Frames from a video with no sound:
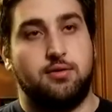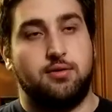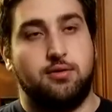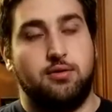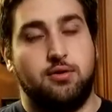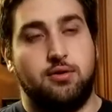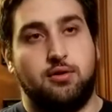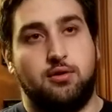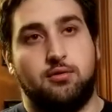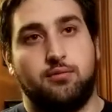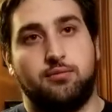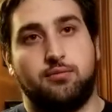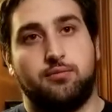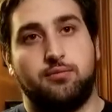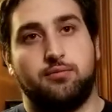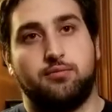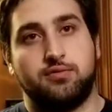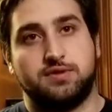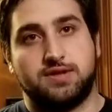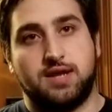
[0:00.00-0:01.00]
you know,
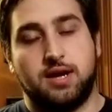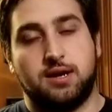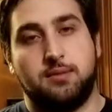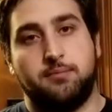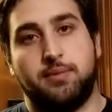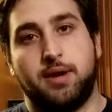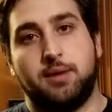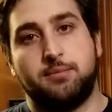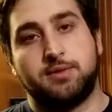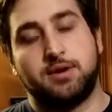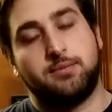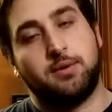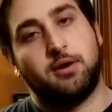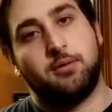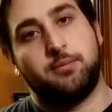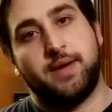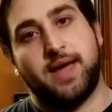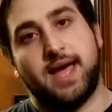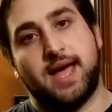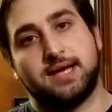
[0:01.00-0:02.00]
was kind of bummed
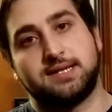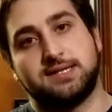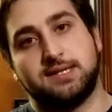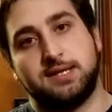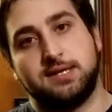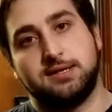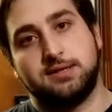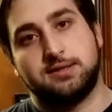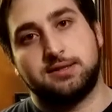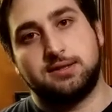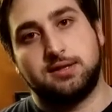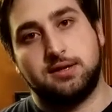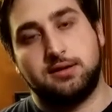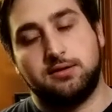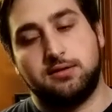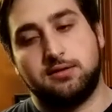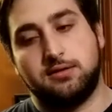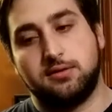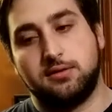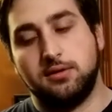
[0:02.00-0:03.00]
about PAX East
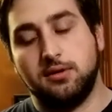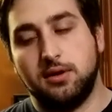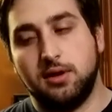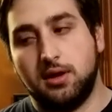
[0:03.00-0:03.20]
and